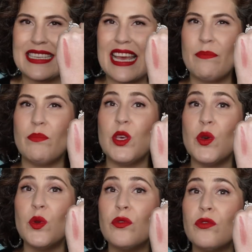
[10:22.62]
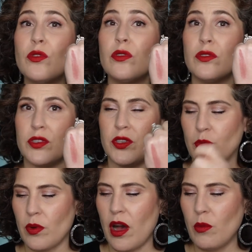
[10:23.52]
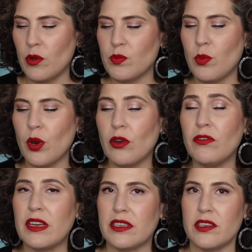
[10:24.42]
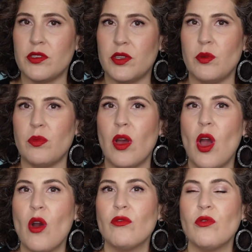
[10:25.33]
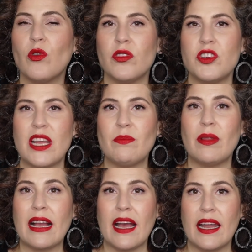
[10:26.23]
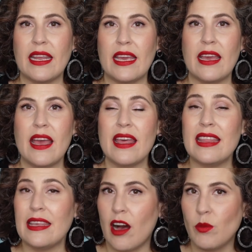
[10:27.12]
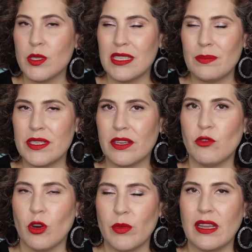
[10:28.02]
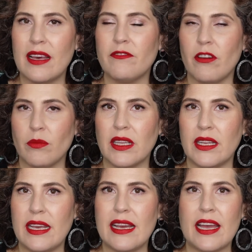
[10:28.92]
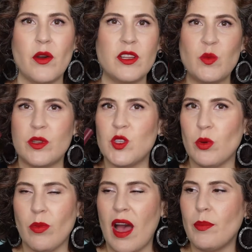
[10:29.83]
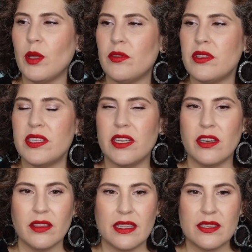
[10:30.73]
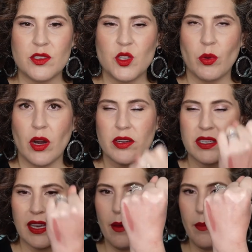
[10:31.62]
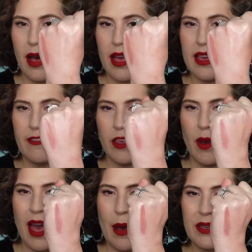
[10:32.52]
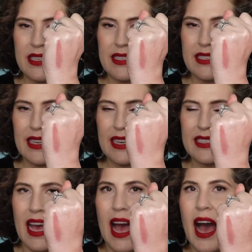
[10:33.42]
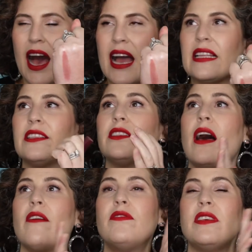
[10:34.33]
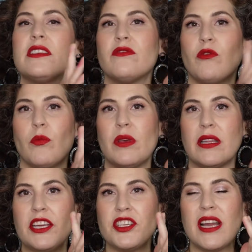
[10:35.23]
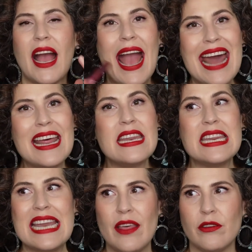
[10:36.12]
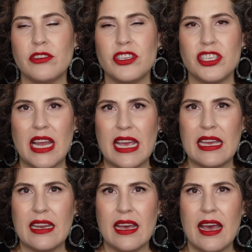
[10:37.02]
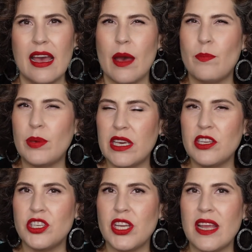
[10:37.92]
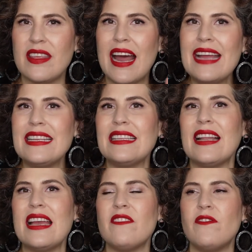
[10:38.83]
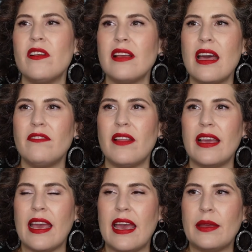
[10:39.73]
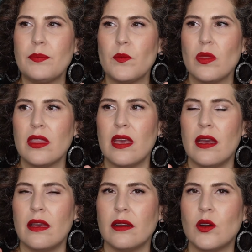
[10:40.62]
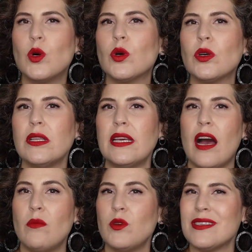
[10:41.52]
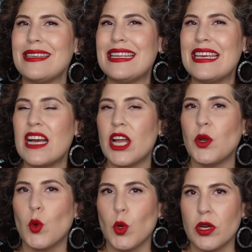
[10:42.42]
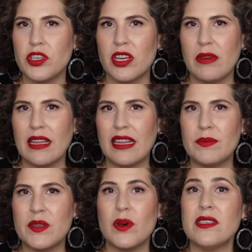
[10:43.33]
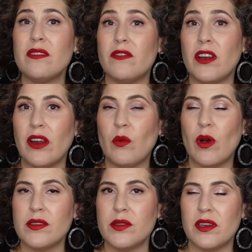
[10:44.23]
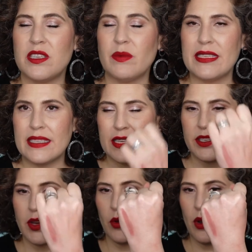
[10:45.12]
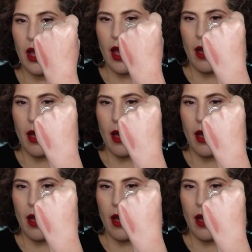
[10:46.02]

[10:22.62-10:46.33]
it's a beautiful dupe, almost perfect dupe for the shade Black Honey in the Almost Lipstick formula from Clinique. I know it's been super popular this year. This is super hard to come by. If you happen to see it, I love this formulation. I had another shade, a peach shade that I didn't like. It felt kind of like a corally, almost neon orange on my lips. It wasn't very well suited to my skin tone,